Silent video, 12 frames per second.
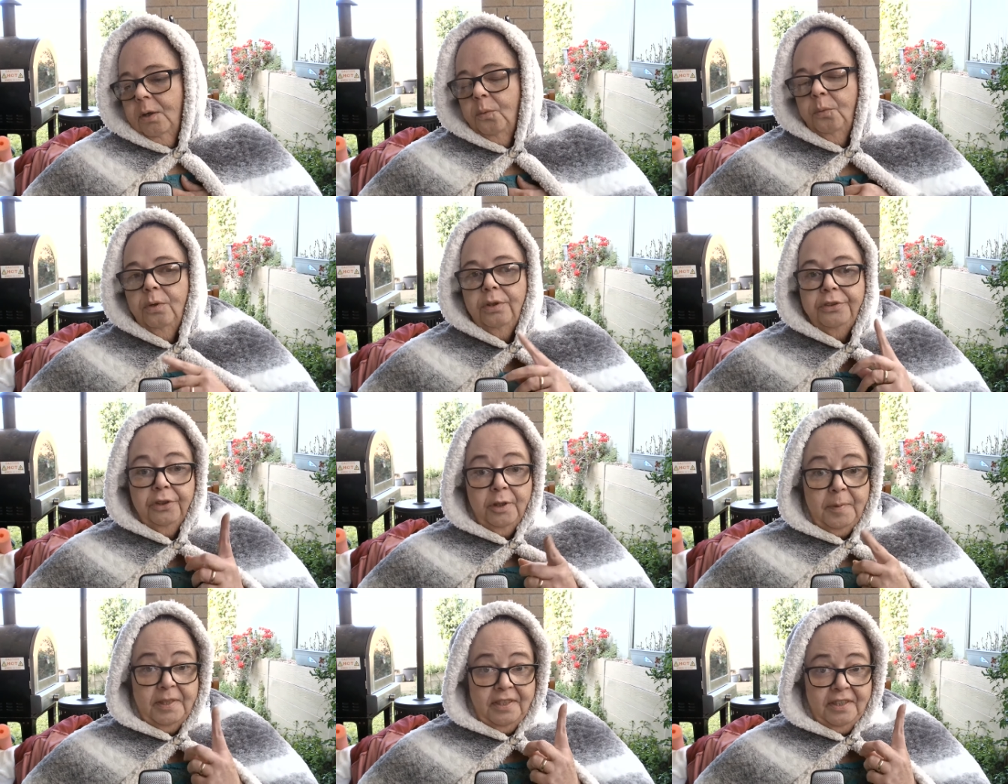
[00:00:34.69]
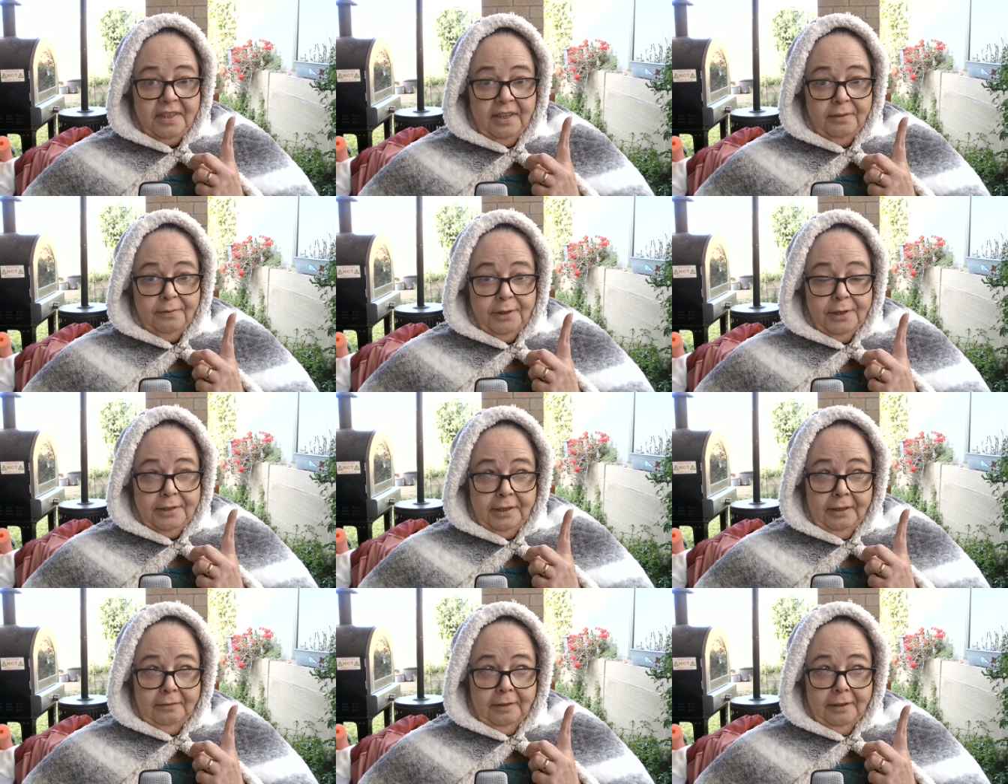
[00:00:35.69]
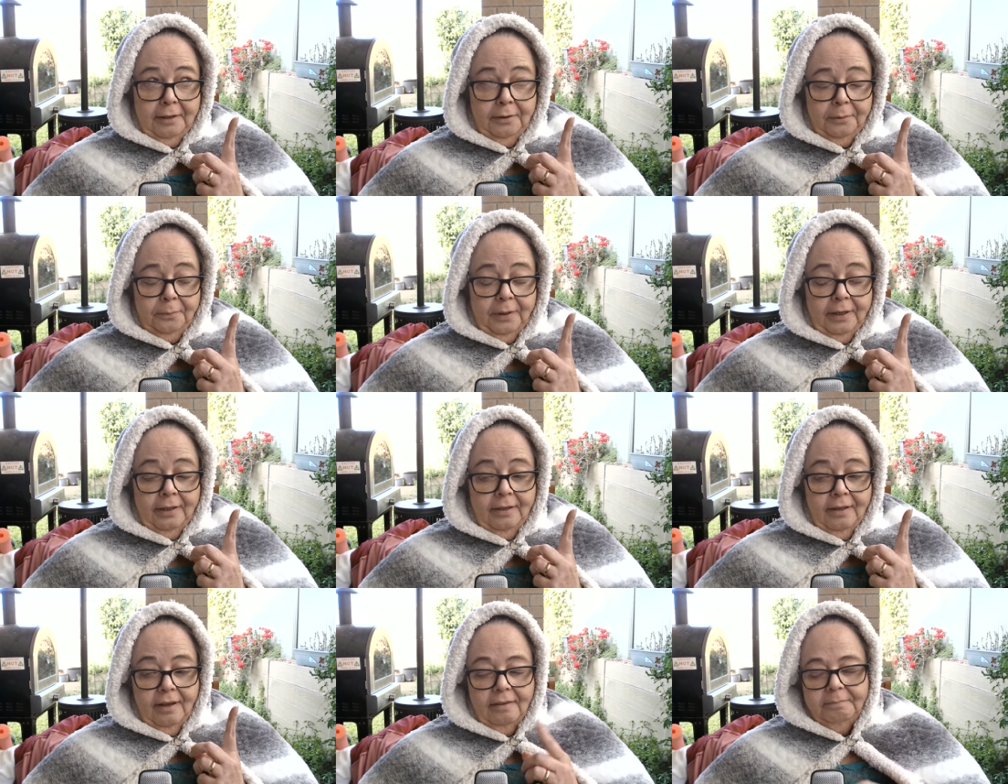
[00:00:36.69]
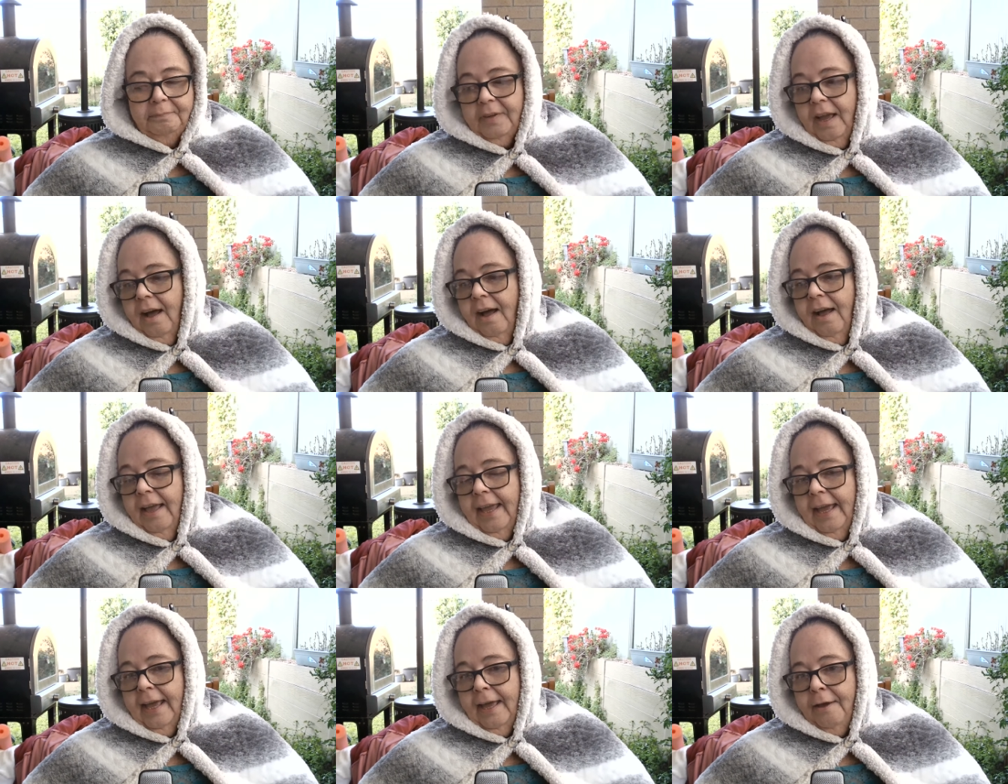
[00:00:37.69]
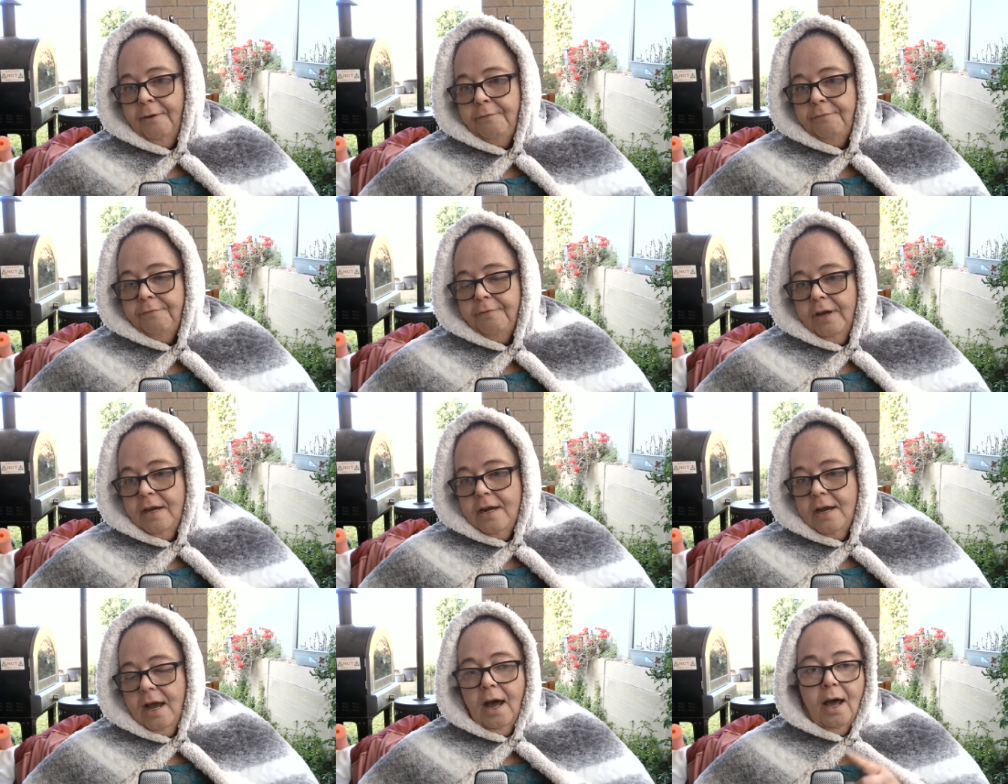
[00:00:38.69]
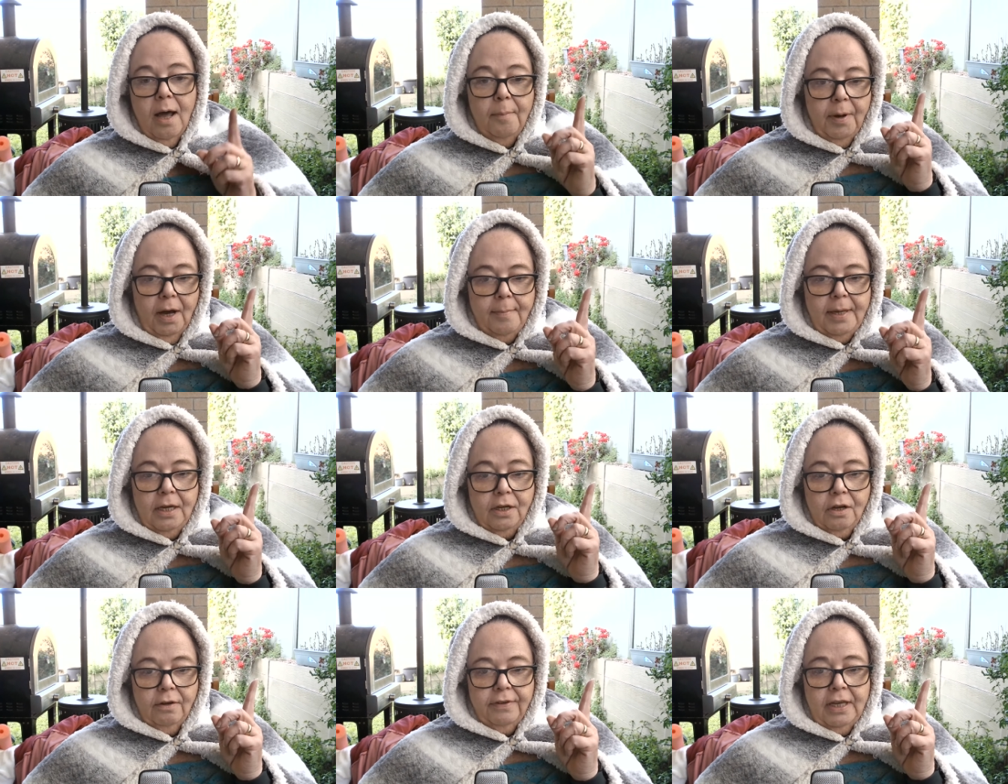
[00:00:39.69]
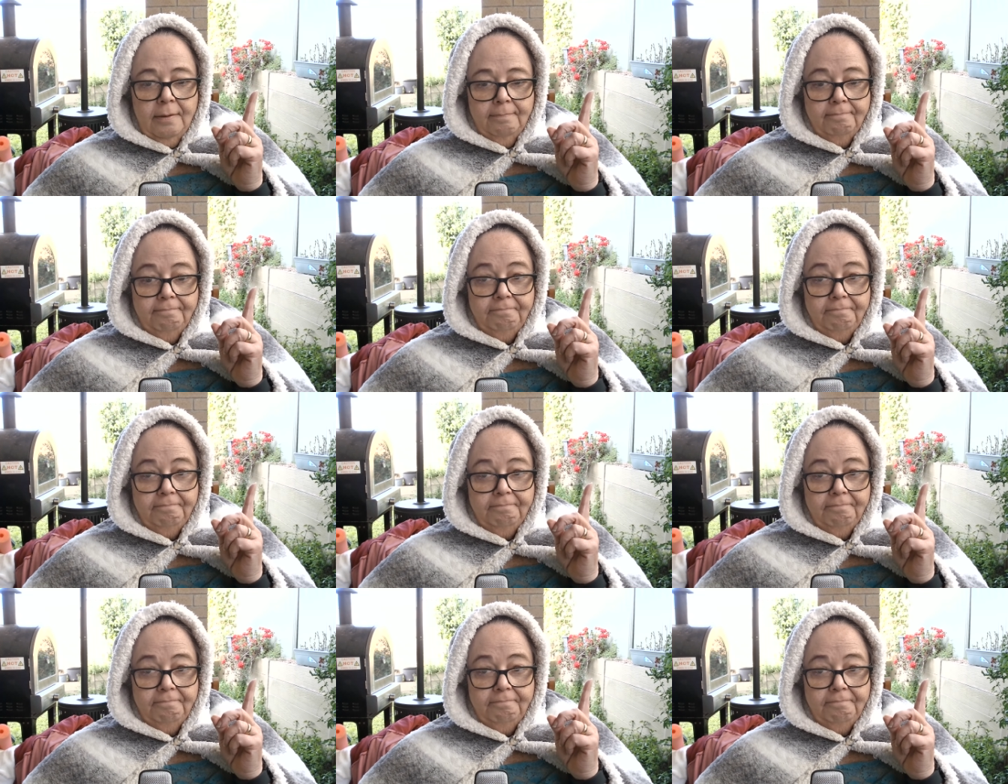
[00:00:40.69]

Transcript: We'll do the business end first and get that out of the way. I have uh, Buy Me a Coffee.